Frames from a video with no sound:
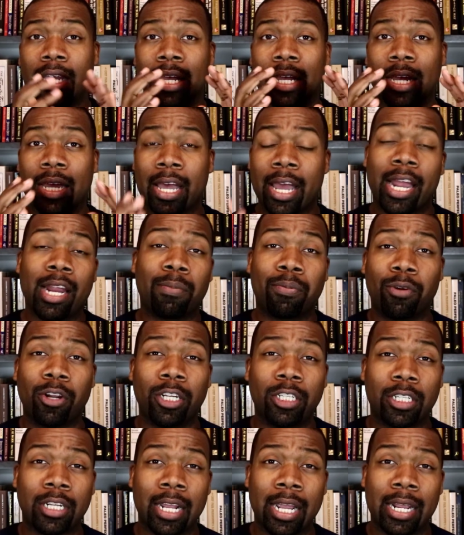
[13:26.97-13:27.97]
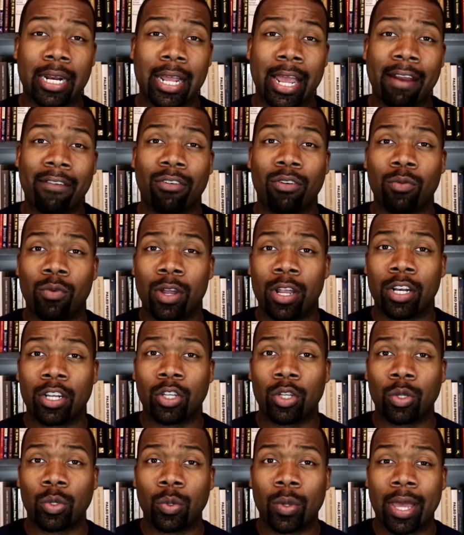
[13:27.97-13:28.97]
I appreciate everyone
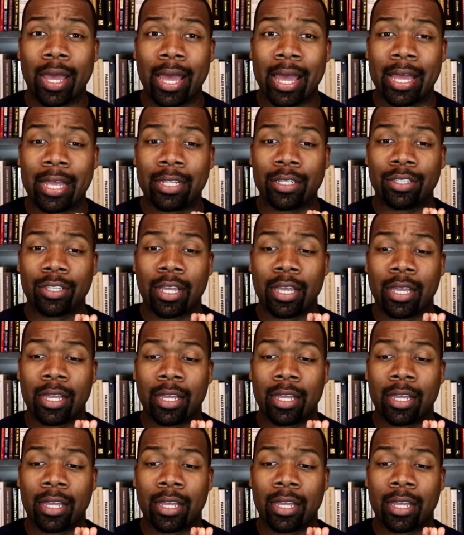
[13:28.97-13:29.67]
who has